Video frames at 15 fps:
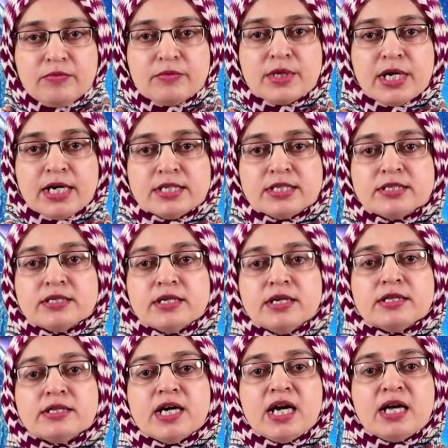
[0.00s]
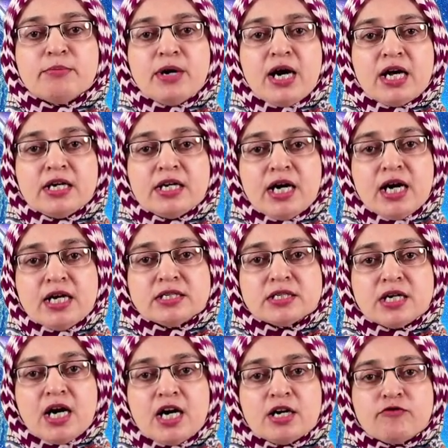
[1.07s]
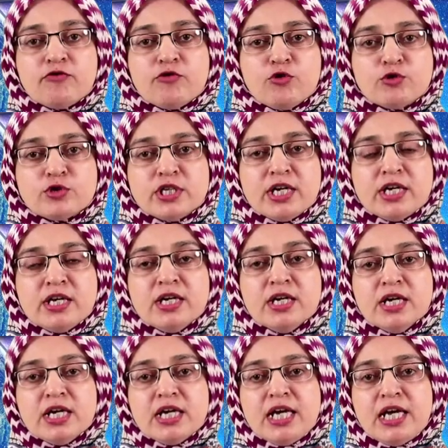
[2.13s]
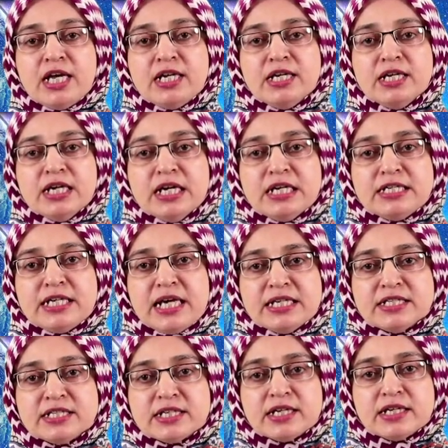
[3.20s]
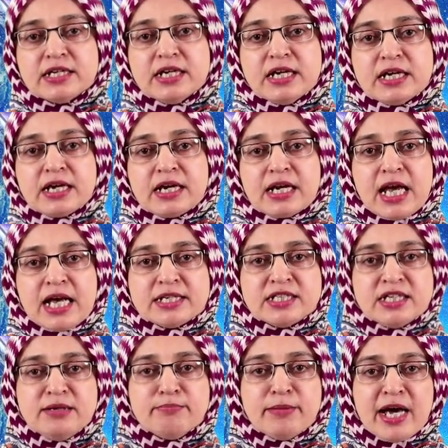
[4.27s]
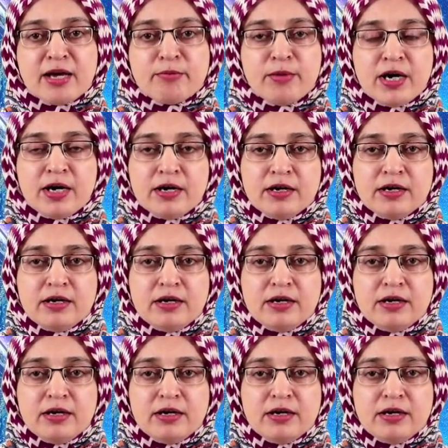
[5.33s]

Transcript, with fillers: Thus, the Himalayas are floating in denser glassy magma.